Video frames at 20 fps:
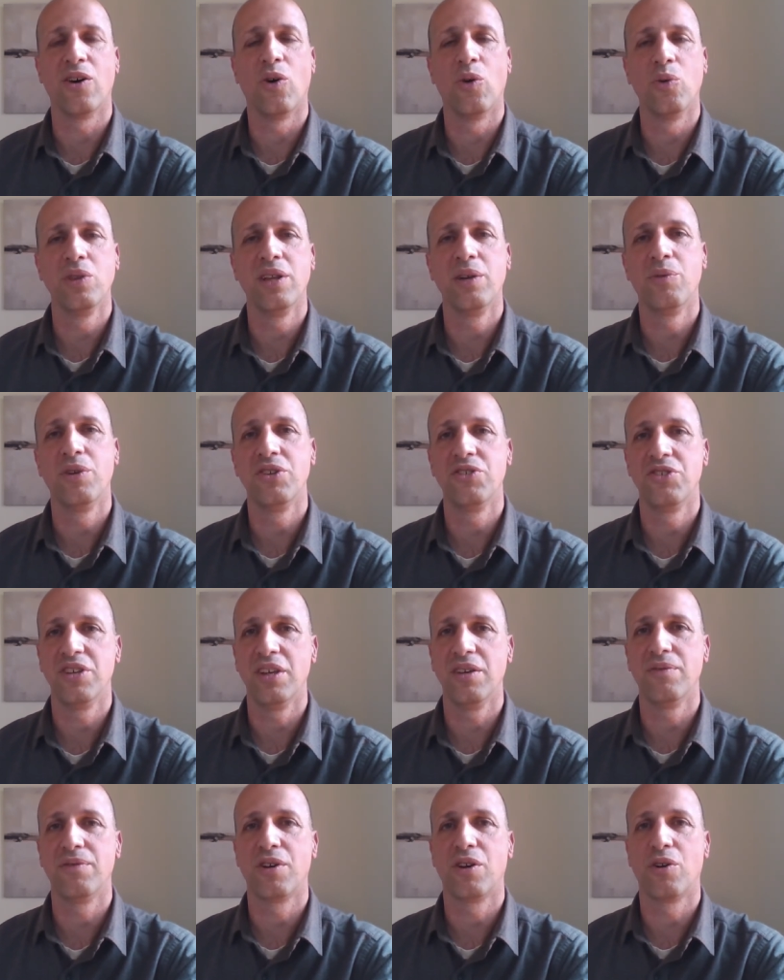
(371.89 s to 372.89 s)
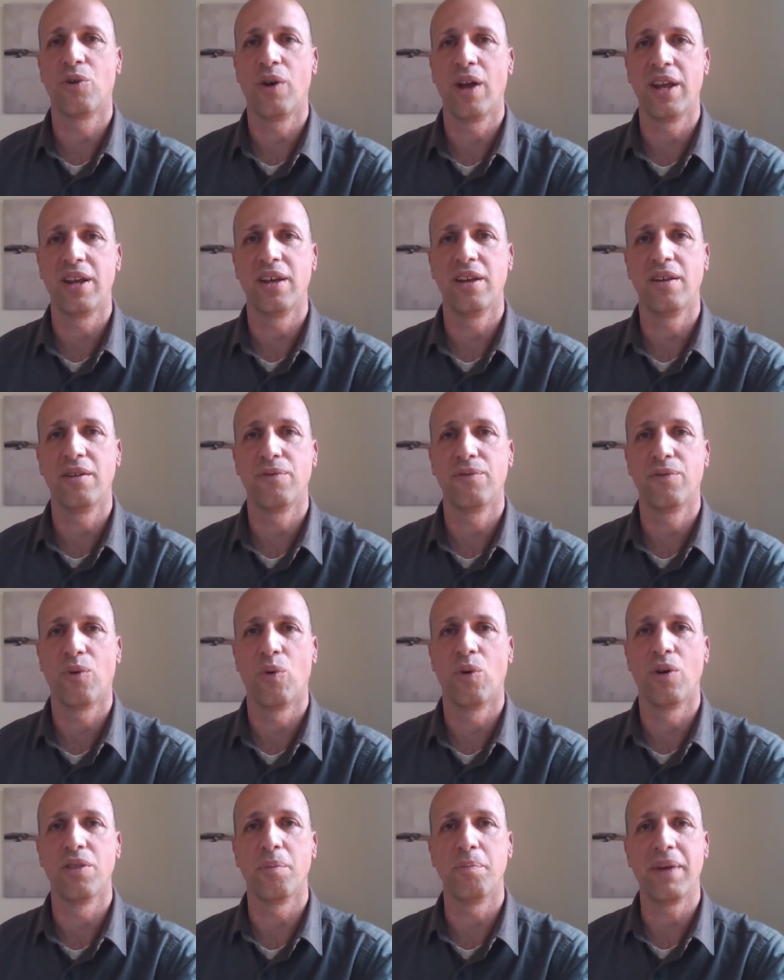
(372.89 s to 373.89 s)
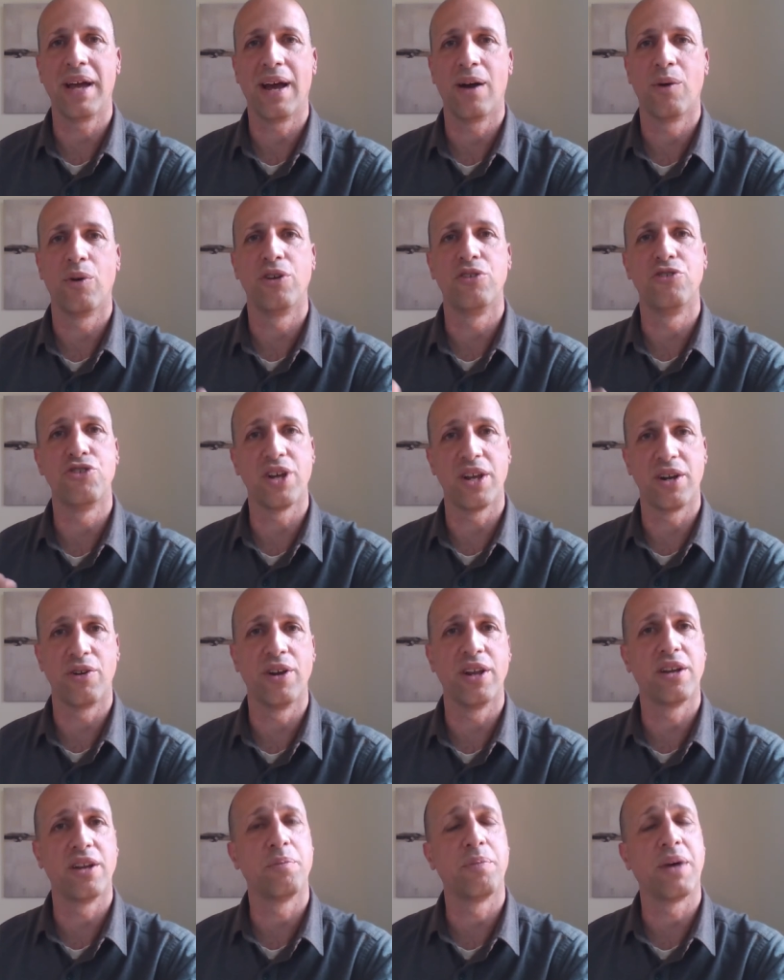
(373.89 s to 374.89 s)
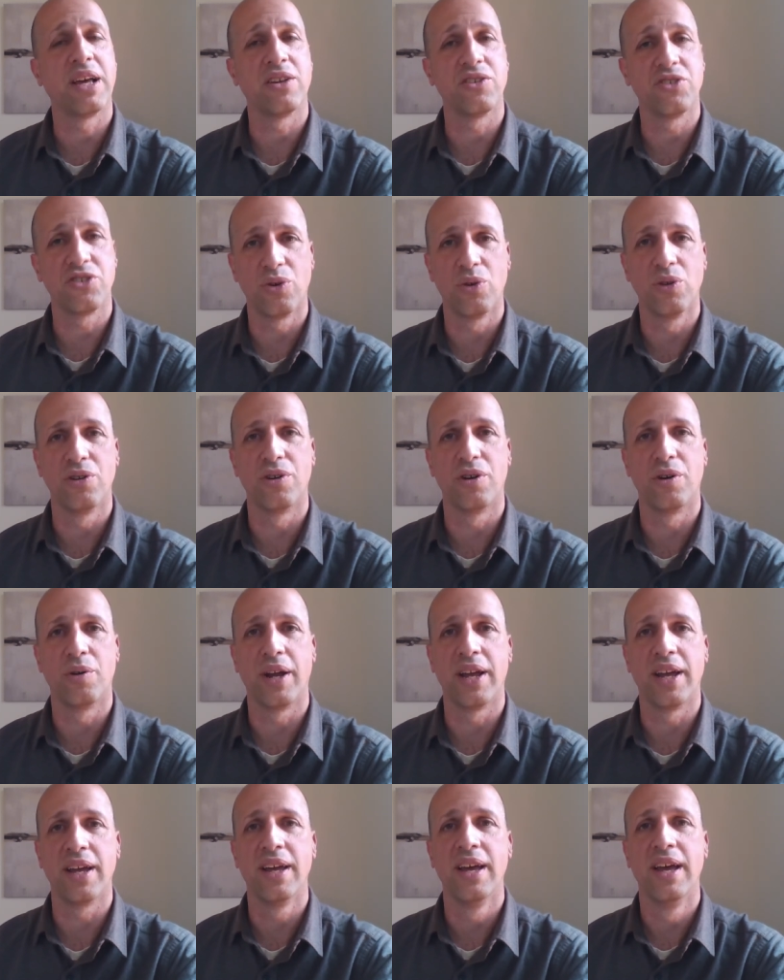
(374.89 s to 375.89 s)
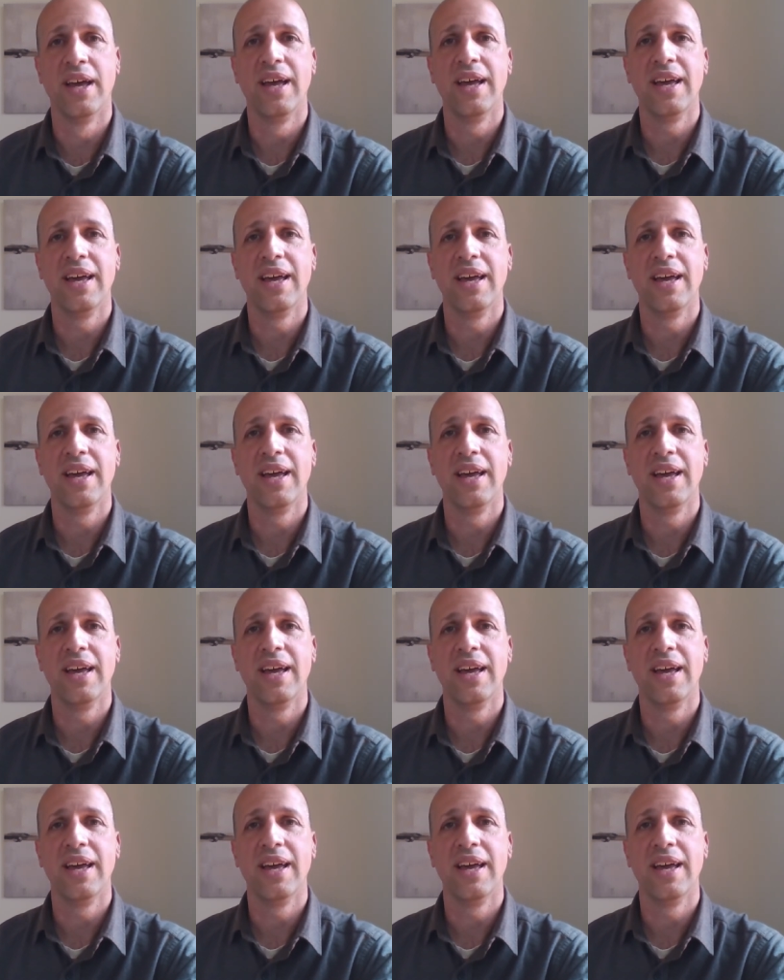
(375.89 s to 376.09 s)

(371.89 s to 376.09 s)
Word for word: only receive credit for the power generated by a solar array